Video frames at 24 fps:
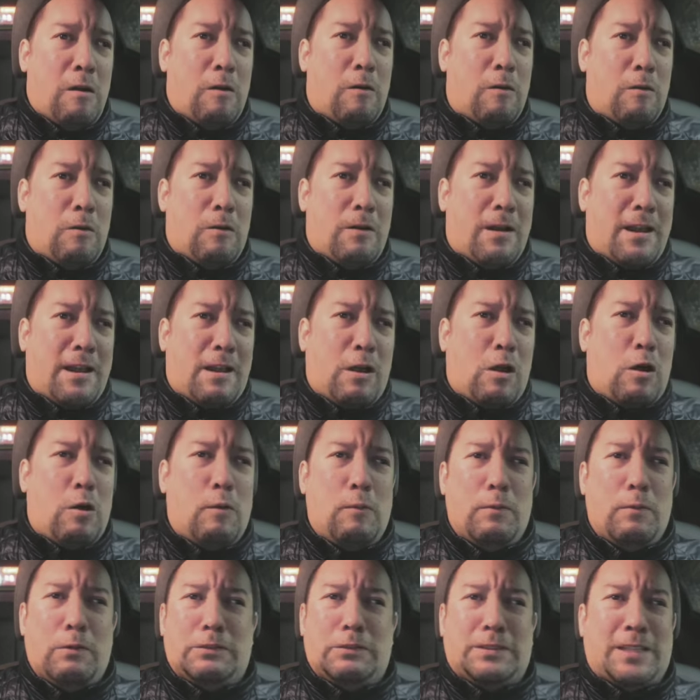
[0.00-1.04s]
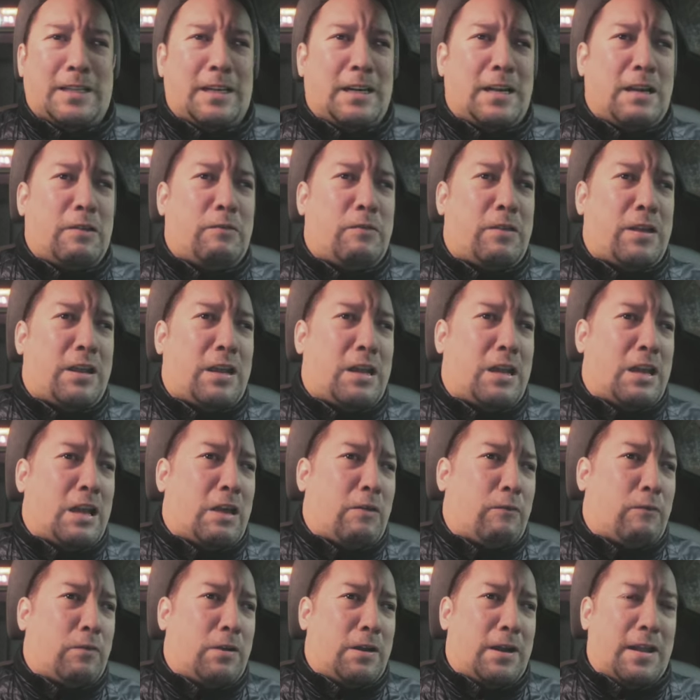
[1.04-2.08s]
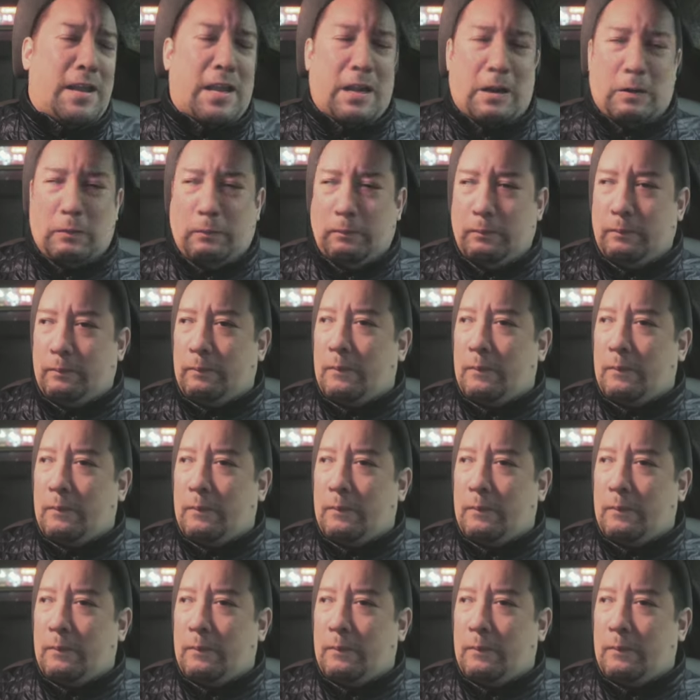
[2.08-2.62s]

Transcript: or like almost anything he ever did.